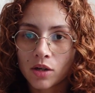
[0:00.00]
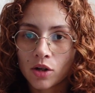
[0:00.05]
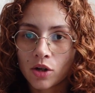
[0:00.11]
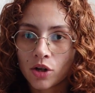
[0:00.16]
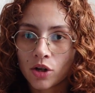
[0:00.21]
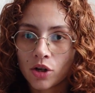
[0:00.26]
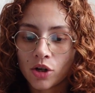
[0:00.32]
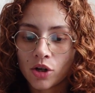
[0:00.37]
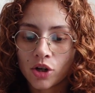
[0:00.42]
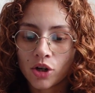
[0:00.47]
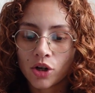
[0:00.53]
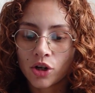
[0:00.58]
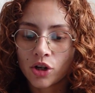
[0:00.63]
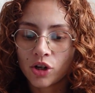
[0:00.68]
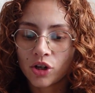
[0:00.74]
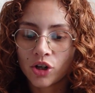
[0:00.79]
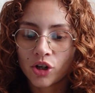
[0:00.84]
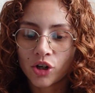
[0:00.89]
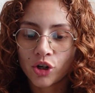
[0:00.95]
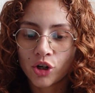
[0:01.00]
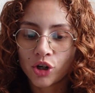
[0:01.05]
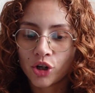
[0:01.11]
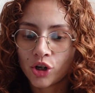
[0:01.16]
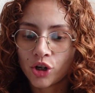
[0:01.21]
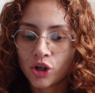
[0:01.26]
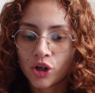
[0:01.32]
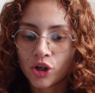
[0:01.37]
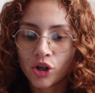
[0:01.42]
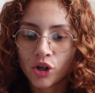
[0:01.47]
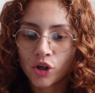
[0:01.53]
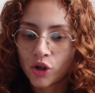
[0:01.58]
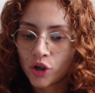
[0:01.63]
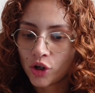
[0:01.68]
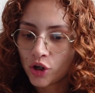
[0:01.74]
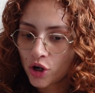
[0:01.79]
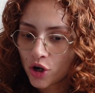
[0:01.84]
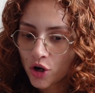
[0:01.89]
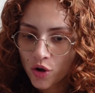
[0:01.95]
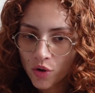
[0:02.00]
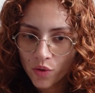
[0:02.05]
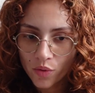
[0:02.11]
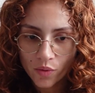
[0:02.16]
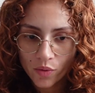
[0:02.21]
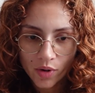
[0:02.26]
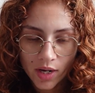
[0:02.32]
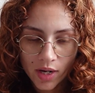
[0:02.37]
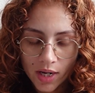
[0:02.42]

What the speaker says: No, no, no, no, no, no, no, no, no.